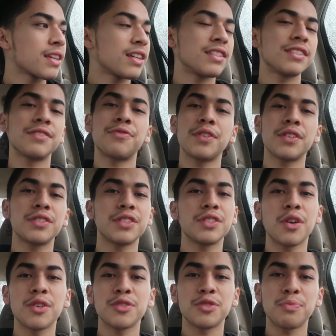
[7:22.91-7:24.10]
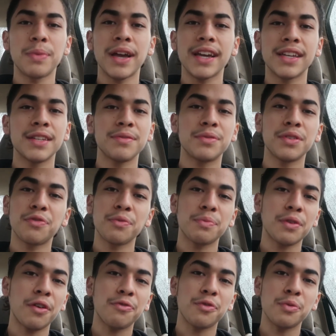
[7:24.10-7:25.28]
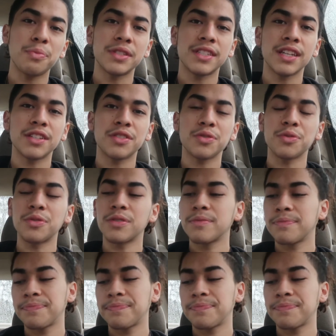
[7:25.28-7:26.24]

Because fear just holds you back, keeps you from your full potential.